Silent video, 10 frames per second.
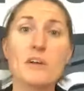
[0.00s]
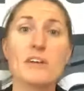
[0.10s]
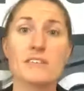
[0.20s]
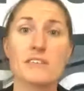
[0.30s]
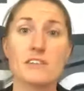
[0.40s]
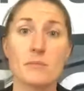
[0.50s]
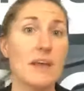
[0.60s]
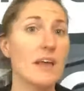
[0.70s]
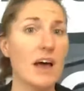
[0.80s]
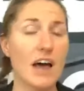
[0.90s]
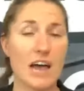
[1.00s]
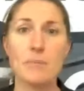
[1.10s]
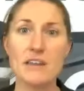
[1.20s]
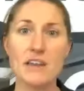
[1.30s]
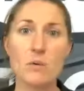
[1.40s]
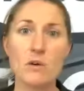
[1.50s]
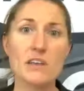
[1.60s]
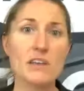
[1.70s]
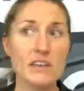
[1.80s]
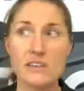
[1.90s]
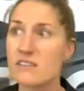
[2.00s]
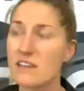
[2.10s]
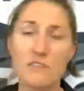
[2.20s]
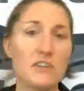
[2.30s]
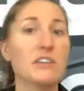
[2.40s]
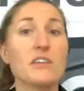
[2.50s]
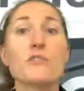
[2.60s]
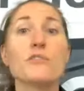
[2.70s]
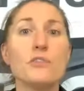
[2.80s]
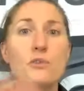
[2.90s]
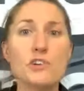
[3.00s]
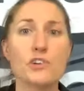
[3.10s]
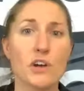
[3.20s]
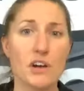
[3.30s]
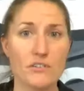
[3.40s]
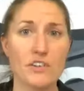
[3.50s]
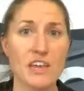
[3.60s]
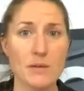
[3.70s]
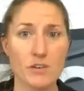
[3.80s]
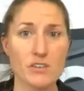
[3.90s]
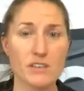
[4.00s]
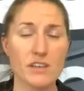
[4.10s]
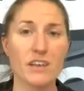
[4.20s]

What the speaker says: system. IP networking is definitely the future of cameras.